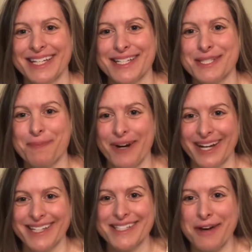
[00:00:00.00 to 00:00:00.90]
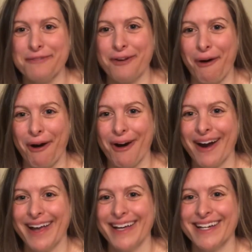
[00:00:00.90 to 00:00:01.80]
spring so far,
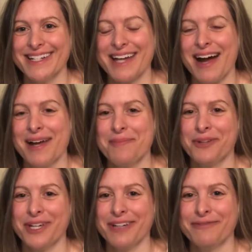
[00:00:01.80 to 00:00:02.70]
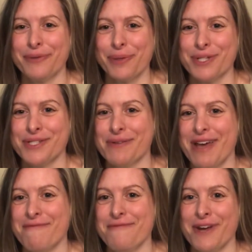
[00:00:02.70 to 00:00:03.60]
and I am looking forward to a
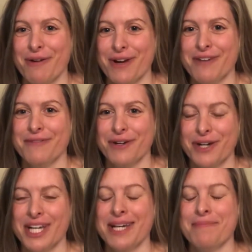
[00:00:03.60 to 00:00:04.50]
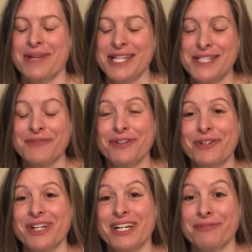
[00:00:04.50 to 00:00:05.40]
very, very
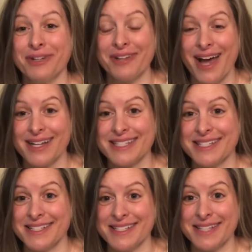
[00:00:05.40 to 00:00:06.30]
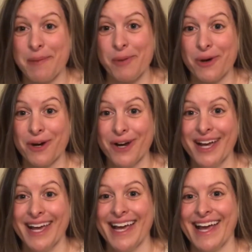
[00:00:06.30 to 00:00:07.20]
peaceful and relaxing summer,
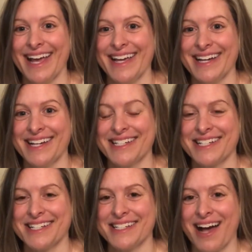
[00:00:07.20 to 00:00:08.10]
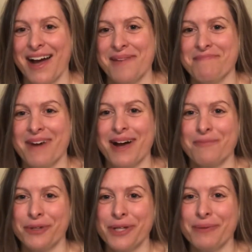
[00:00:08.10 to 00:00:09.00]
and I'm
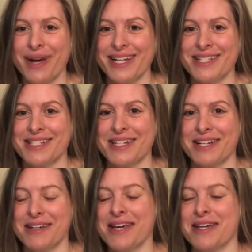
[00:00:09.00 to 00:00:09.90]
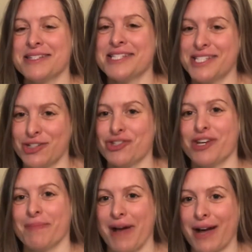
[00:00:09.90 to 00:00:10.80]
really ready to get
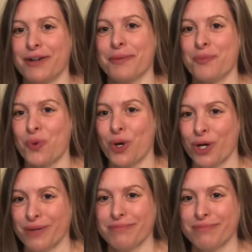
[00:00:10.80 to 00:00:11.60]
stitching back on a more